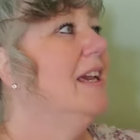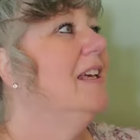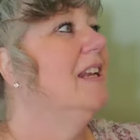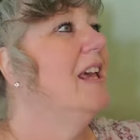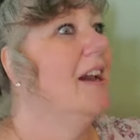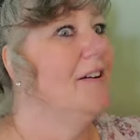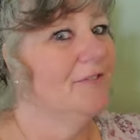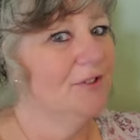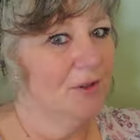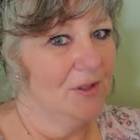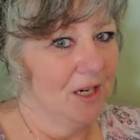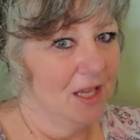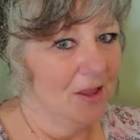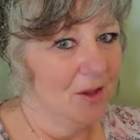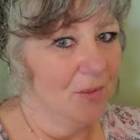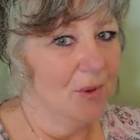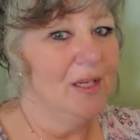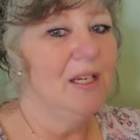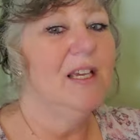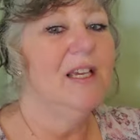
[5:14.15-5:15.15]
and after
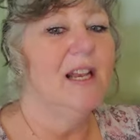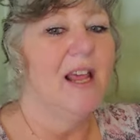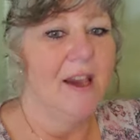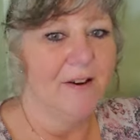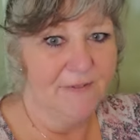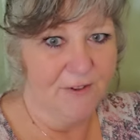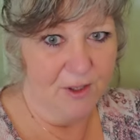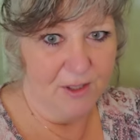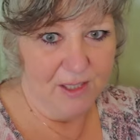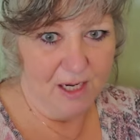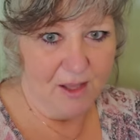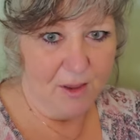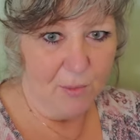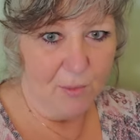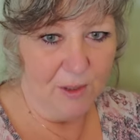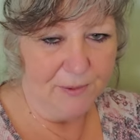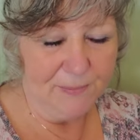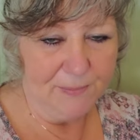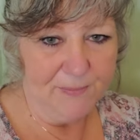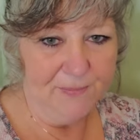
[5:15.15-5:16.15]
another one, and after another
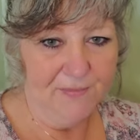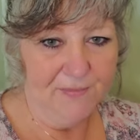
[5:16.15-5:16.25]
one.